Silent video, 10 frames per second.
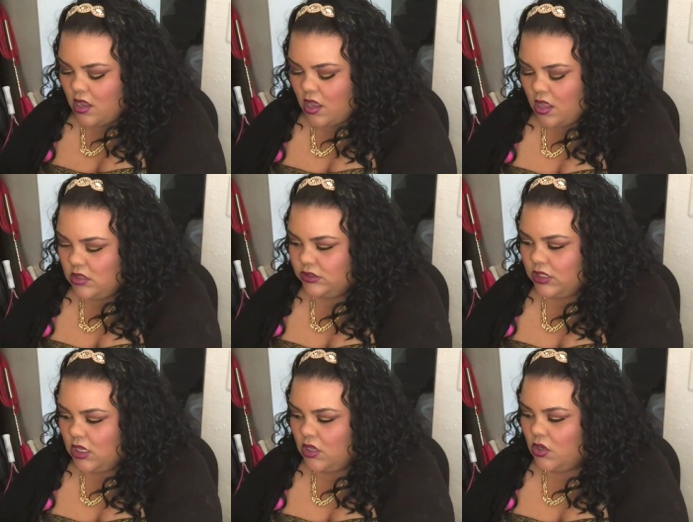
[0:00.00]

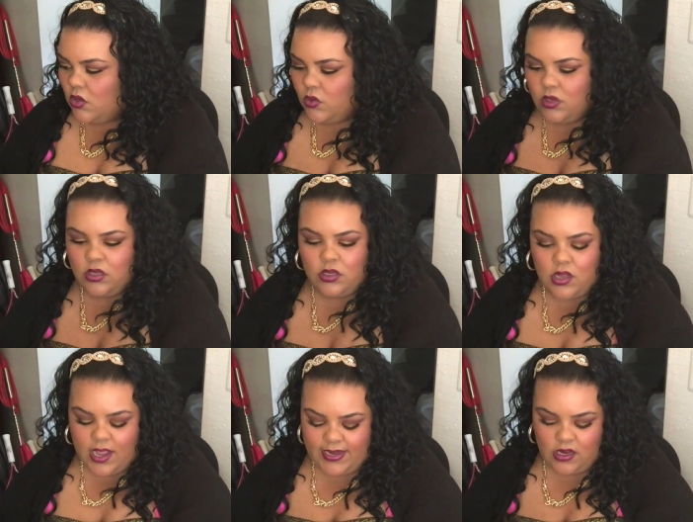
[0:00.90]
also
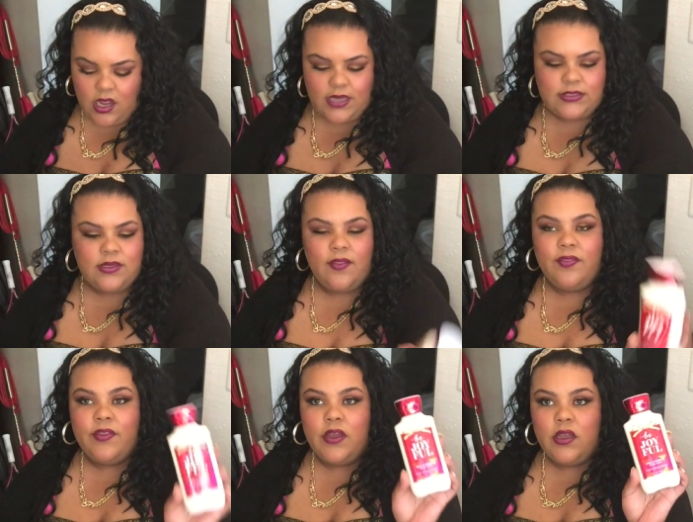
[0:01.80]
I got
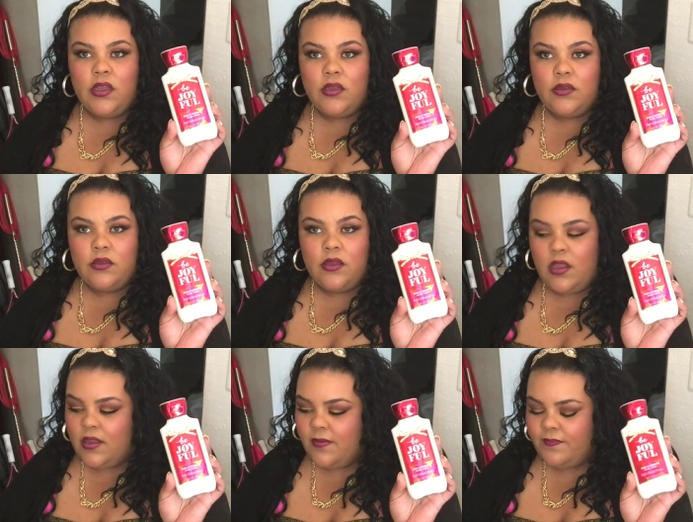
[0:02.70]
the
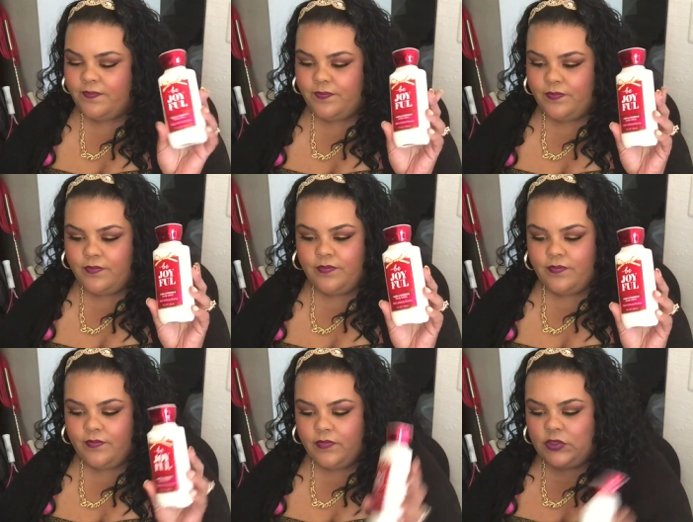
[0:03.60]
um,
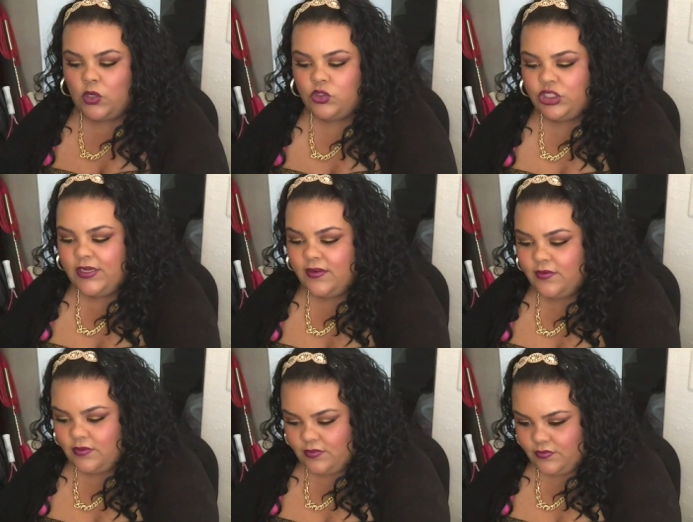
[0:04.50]

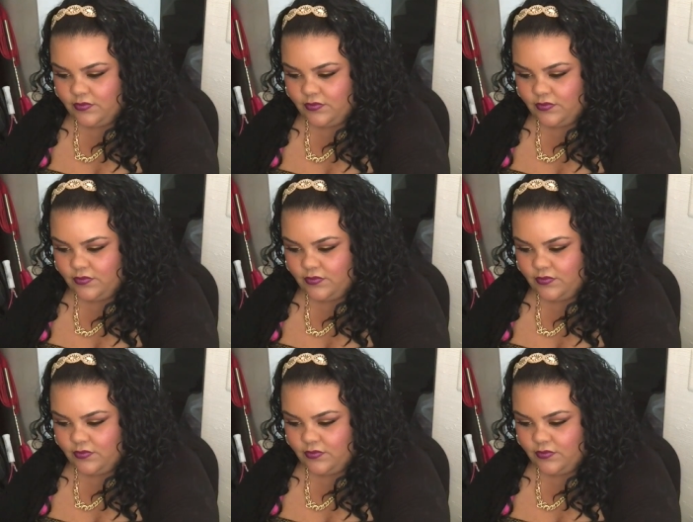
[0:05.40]
lotion